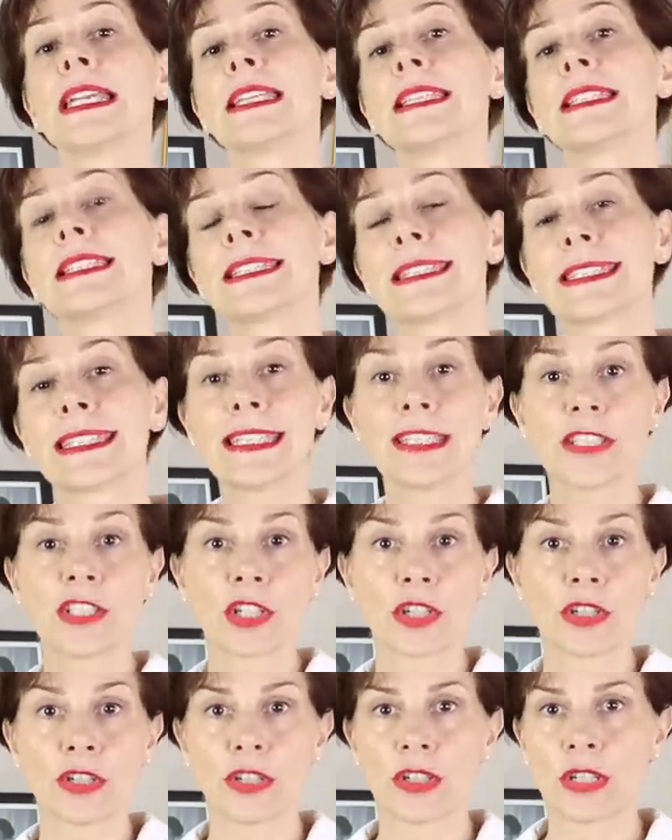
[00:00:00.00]
skin
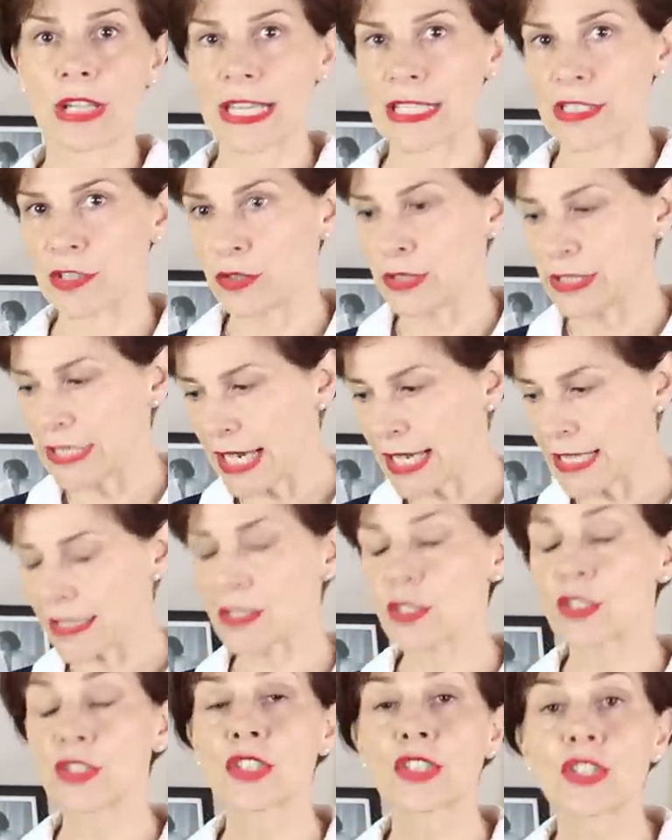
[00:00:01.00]
color as you
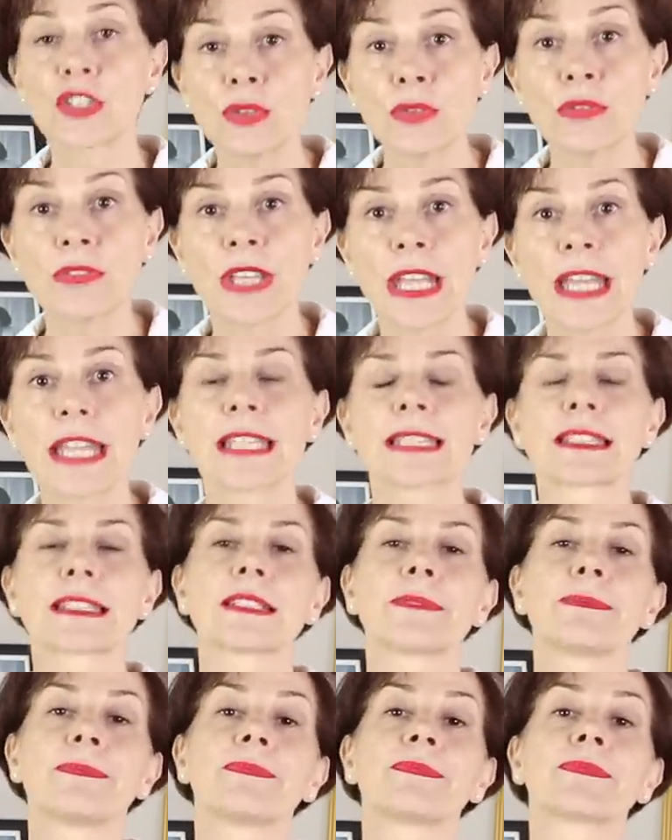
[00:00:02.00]
can so
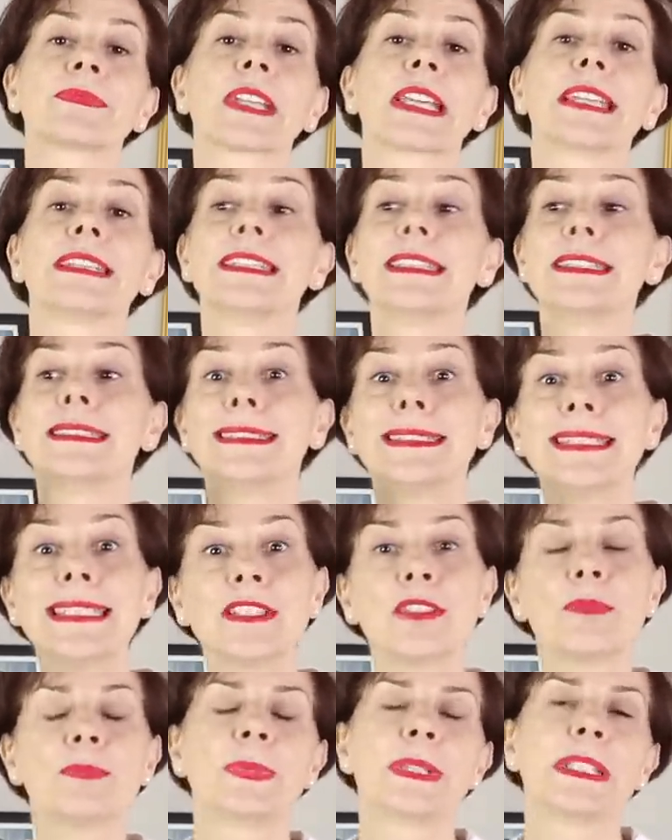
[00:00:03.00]
that they
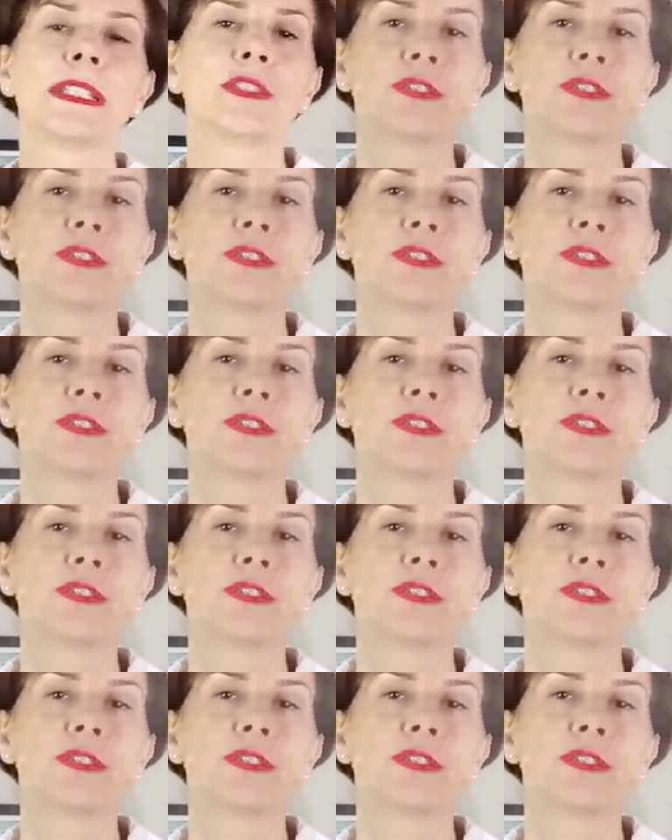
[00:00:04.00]
disappear